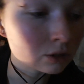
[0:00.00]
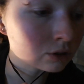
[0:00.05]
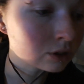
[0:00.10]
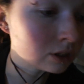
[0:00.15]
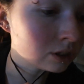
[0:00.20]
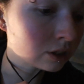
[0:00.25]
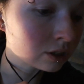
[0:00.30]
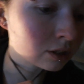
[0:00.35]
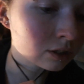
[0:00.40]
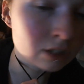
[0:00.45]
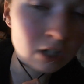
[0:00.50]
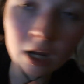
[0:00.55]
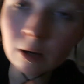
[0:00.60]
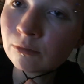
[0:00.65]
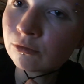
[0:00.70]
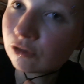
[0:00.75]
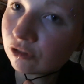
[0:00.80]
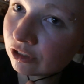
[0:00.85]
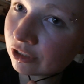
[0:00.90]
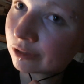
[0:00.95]
on
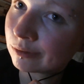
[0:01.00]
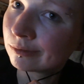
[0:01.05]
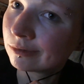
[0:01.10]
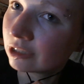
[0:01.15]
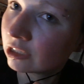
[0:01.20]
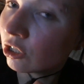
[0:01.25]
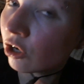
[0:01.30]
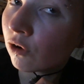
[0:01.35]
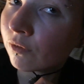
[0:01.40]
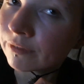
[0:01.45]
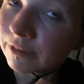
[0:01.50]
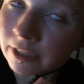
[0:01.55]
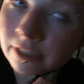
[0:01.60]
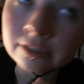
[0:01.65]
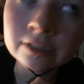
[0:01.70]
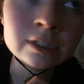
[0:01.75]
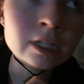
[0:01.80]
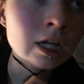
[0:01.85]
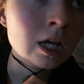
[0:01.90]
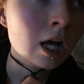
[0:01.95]
Instagram reasonably
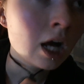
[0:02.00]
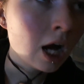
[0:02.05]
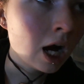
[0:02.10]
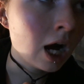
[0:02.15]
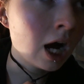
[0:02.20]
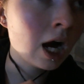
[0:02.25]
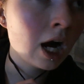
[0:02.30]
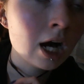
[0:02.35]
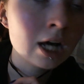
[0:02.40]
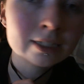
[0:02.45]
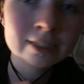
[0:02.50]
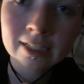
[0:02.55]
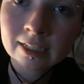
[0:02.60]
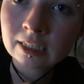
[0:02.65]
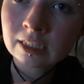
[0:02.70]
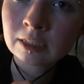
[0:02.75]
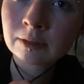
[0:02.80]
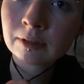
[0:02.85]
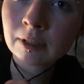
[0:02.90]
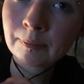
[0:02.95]
often, and
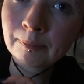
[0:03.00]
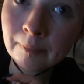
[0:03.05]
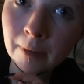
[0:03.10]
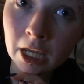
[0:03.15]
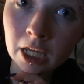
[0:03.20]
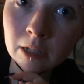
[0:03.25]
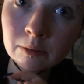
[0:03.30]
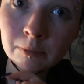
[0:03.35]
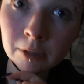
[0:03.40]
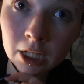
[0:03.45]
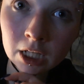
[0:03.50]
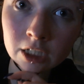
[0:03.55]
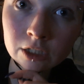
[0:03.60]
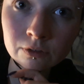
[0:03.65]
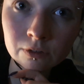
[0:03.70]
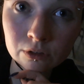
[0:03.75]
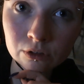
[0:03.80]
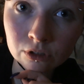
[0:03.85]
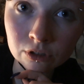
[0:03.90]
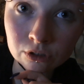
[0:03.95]
that is the main
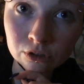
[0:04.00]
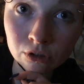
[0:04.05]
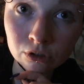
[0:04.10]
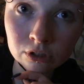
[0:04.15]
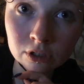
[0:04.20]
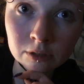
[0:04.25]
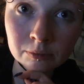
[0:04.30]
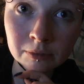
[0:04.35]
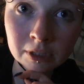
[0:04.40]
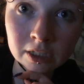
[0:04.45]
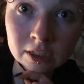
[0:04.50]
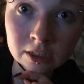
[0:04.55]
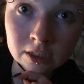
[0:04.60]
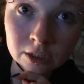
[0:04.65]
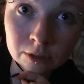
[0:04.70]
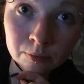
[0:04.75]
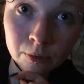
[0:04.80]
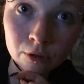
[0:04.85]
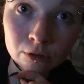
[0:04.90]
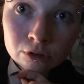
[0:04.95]
place where you can contact me. It's
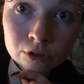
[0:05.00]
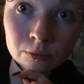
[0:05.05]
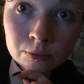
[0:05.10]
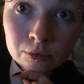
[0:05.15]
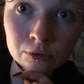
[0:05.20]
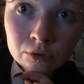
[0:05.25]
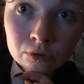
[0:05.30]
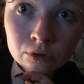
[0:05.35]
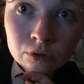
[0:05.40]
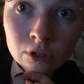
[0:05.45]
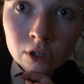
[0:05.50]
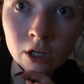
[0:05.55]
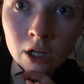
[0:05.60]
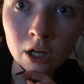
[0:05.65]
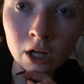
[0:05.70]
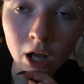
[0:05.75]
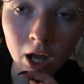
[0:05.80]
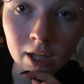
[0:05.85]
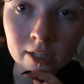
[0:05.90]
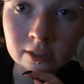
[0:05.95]
Disposable.
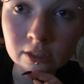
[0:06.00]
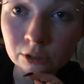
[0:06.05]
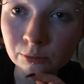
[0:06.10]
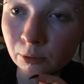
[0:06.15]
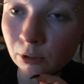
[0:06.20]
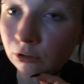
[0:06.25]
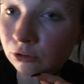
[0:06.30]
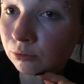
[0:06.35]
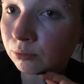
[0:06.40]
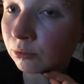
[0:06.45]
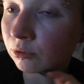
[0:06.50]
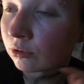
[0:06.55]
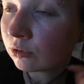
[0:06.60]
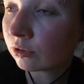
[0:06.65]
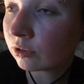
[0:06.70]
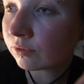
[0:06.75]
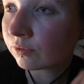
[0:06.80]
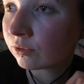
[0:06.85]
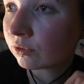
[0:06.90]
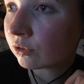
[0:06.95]
At
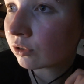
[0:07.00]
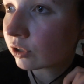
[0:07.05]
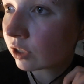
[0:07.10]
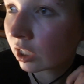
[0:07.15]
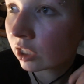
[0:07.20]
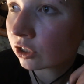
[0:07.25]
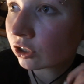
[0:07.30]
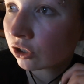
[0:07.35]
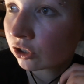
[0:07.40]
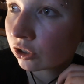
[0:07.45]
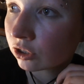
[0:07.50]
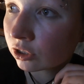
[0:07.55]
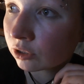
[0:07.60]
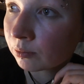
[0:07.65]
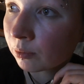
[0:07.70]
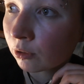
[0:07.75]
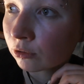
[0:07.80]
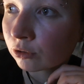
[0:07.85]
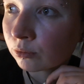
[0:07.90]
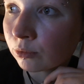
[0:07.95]
Disposable, if you search just
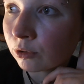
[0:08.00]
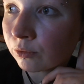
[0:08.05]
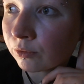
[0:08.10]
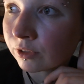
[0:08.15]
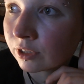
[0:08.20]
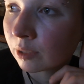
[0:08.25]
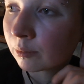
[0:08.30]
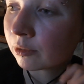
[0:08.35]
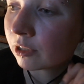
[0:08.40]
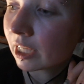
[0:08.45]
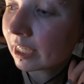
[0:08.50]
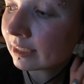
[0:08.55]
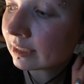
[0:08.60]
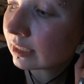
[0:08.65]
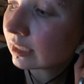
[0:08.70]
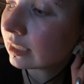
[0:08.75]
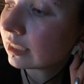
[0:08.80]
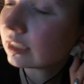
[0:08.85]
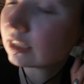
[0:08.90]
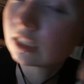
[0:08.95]
Disposable with double
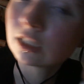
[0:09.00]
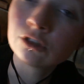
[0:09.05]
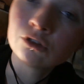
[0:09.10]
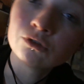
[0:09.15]
S's, and